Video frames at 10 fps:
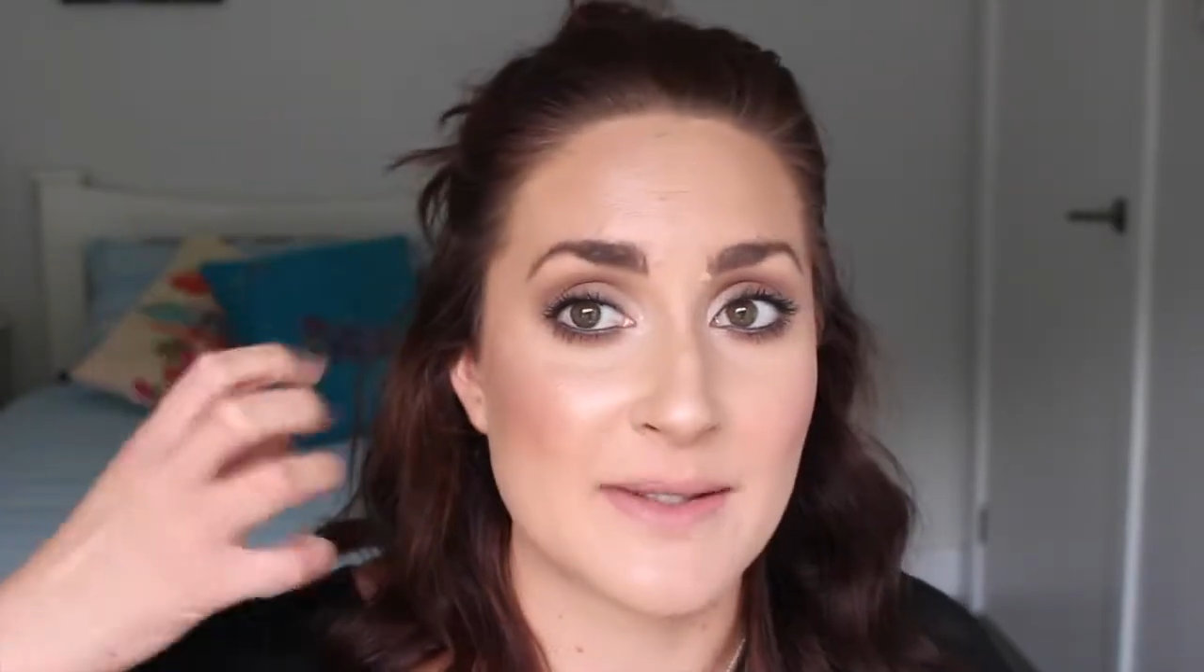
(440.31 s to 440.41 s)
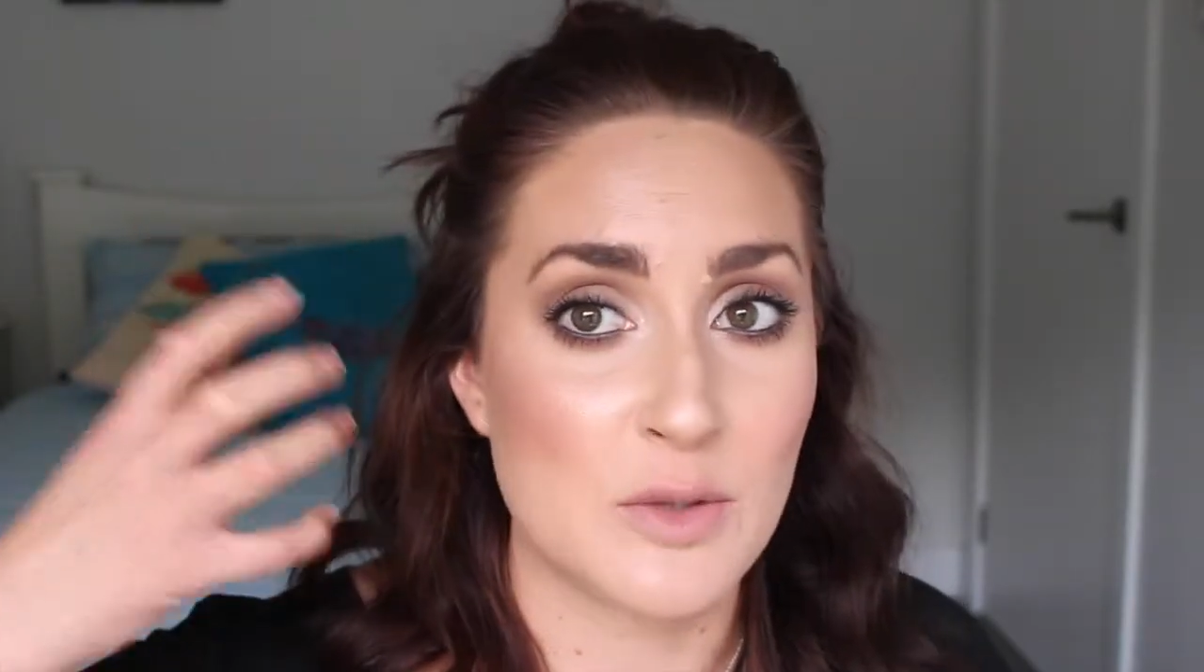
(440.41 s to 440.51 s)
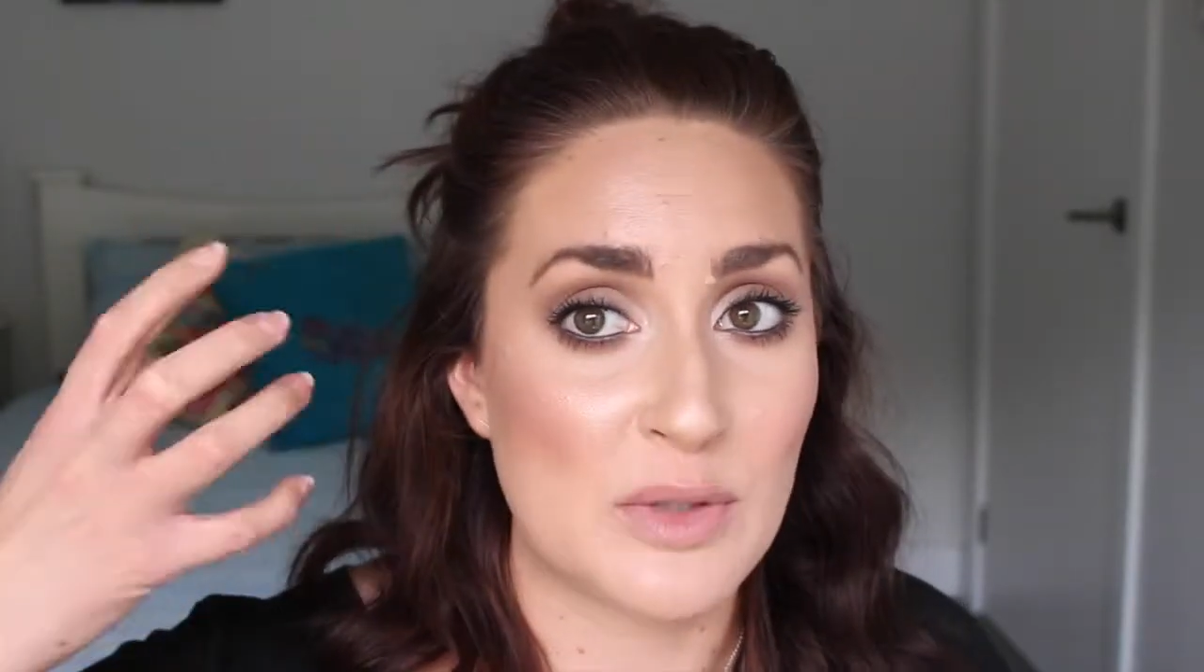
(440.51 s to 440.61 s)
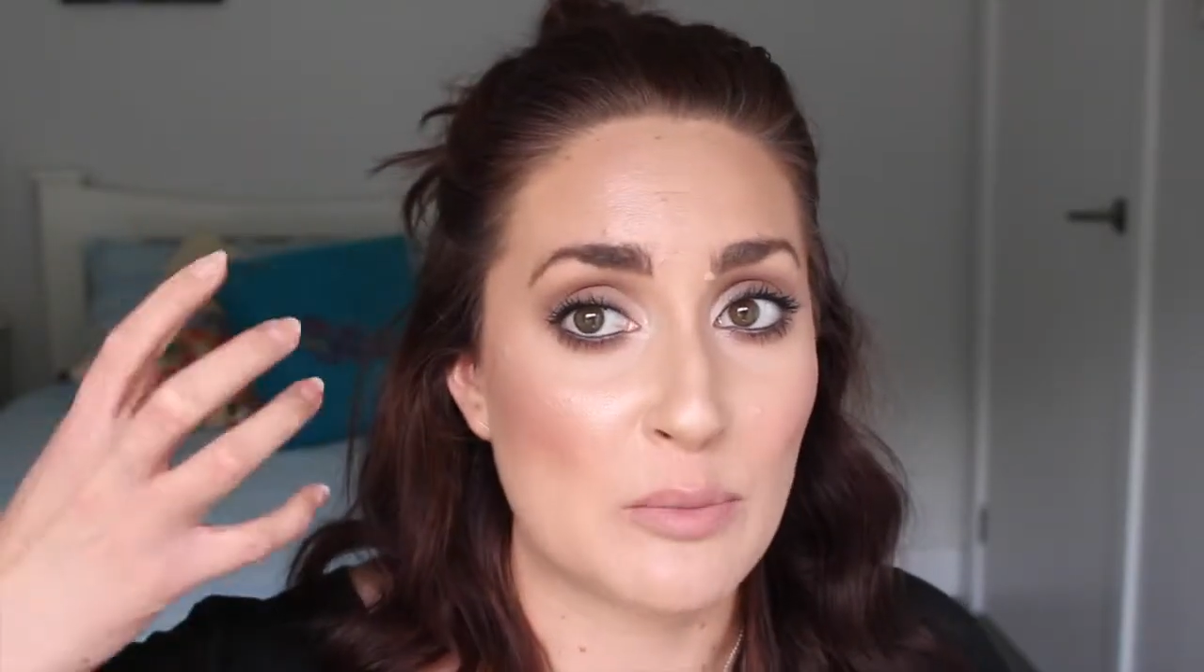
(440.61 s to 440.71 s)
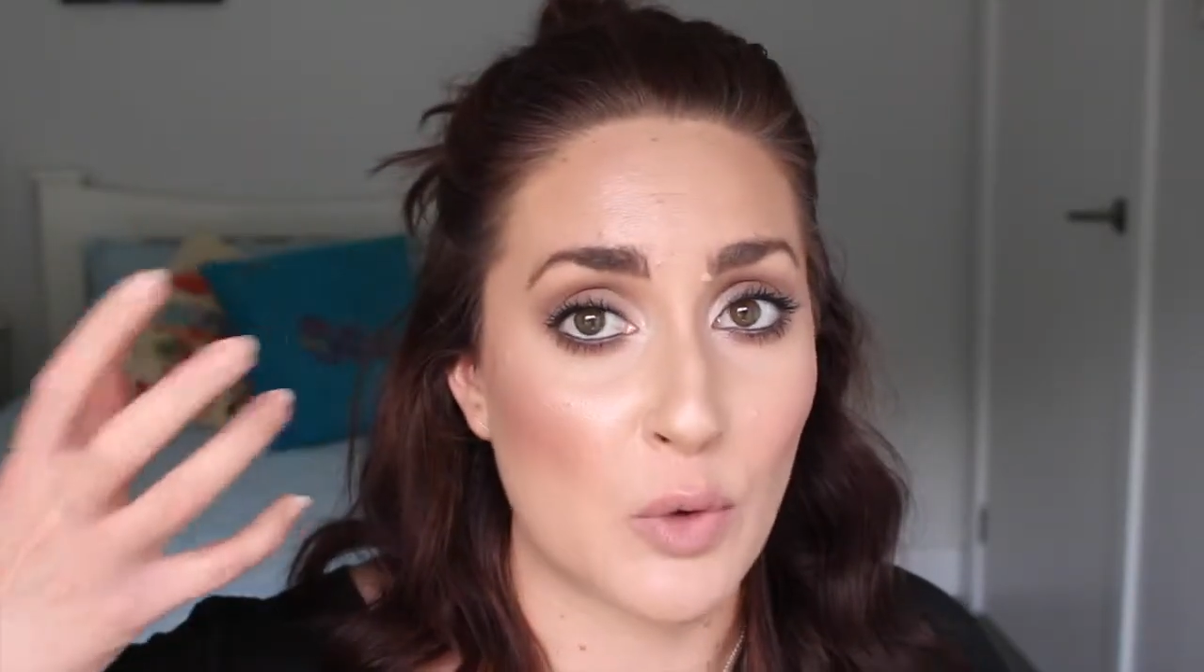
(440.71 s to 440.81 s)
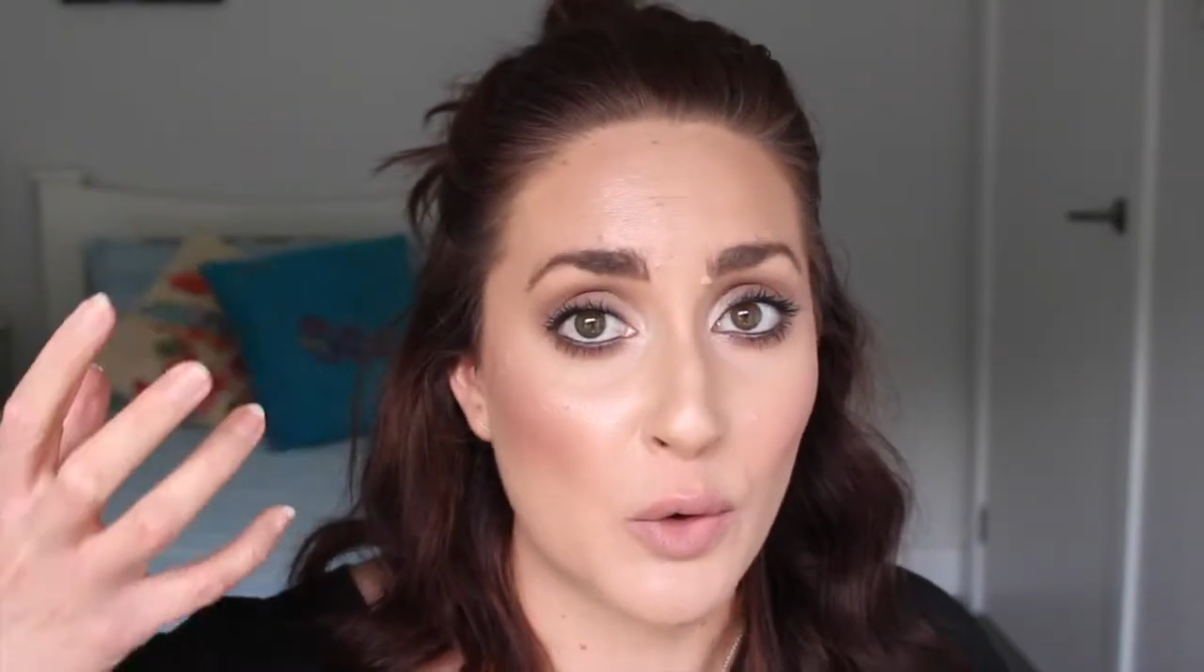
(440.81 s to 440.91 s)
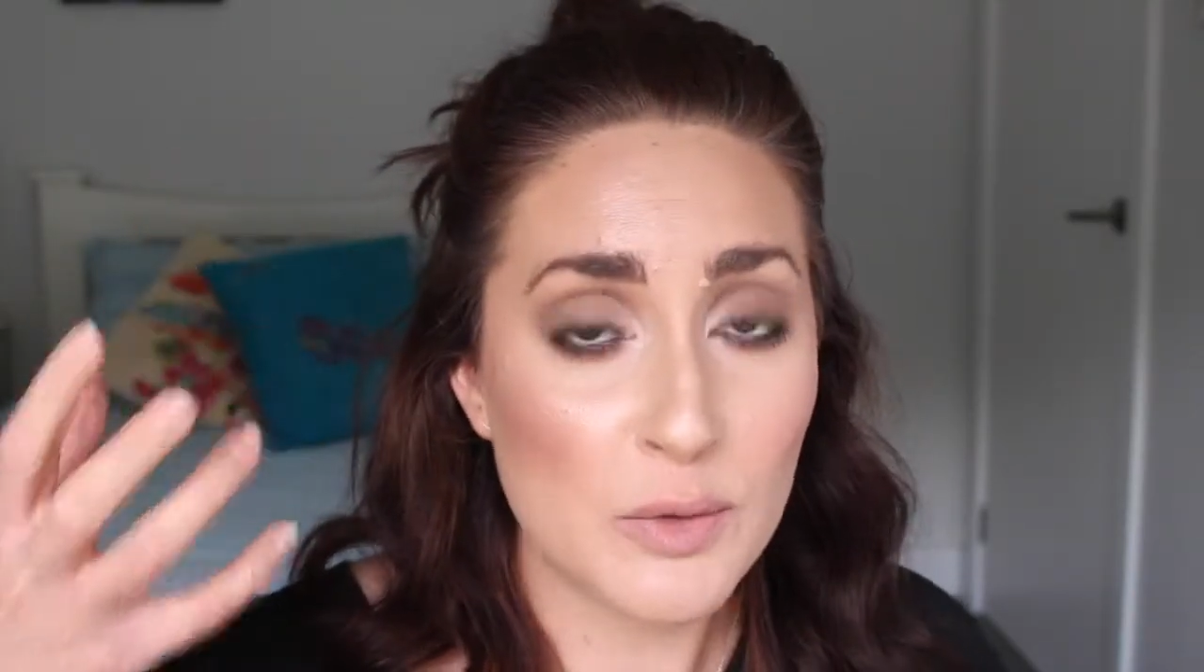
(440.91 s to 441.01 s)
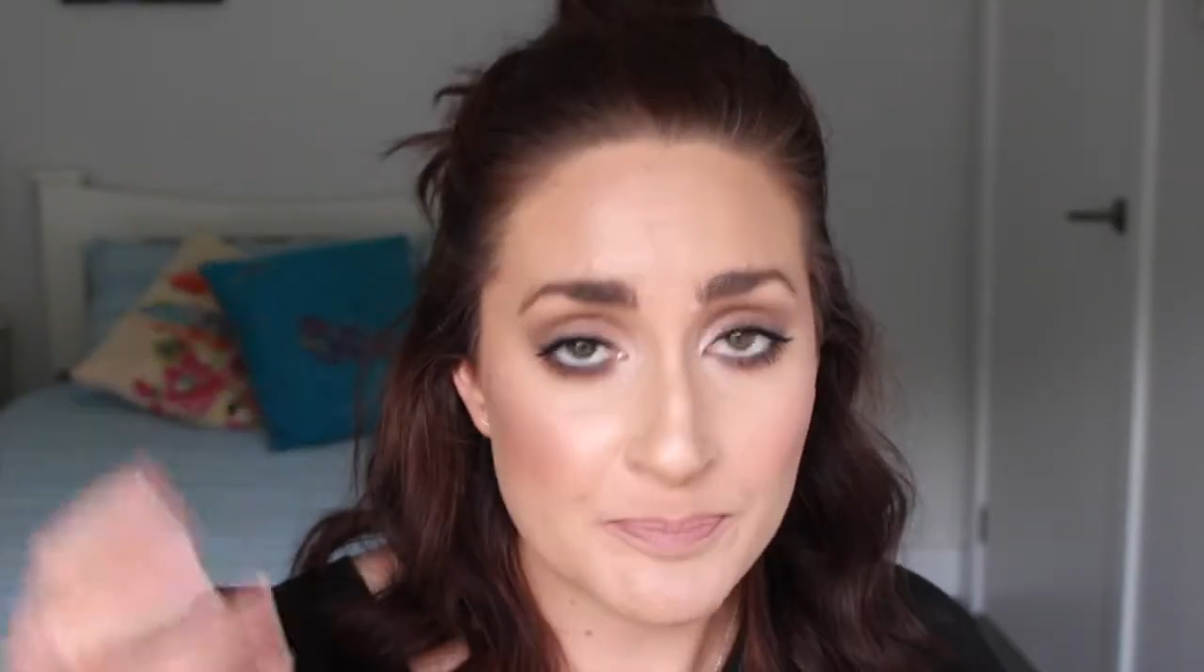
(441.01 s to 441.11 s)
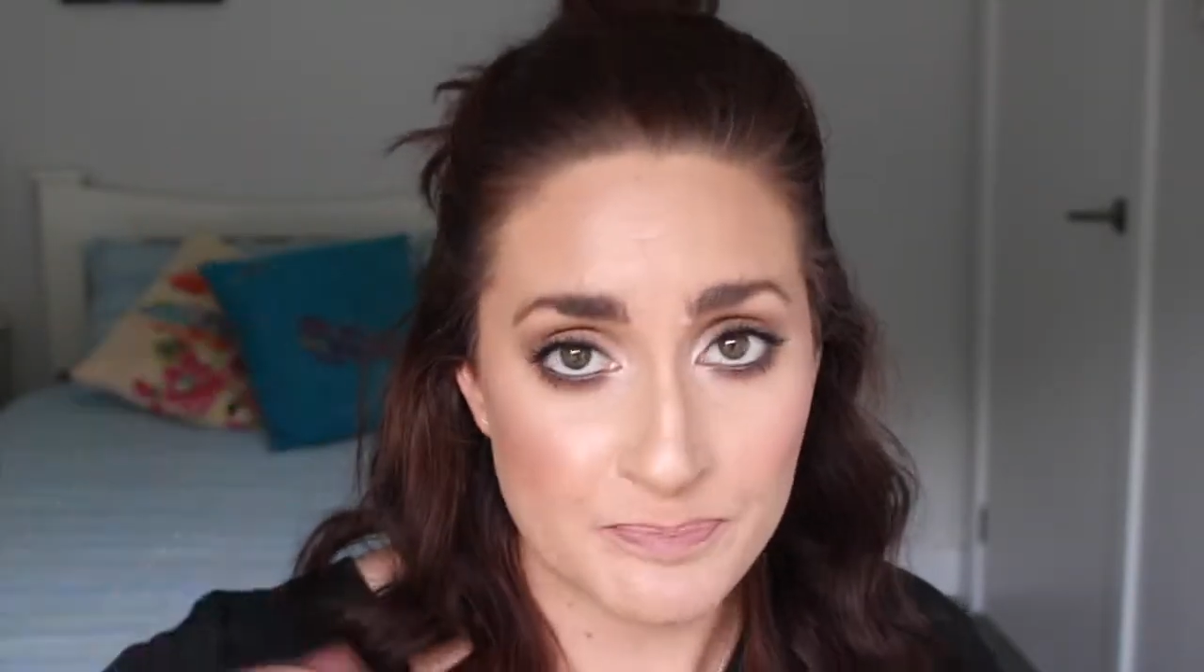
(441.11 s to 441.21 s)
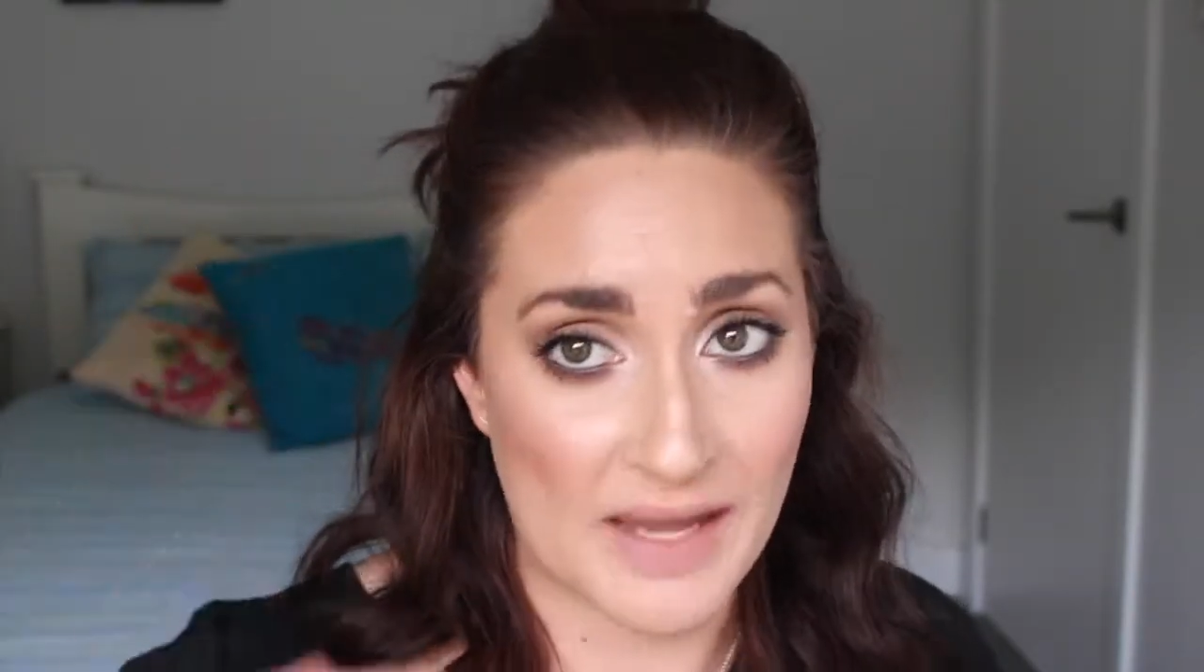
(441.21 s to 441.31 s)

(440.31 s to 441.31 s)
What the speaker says: little bit more,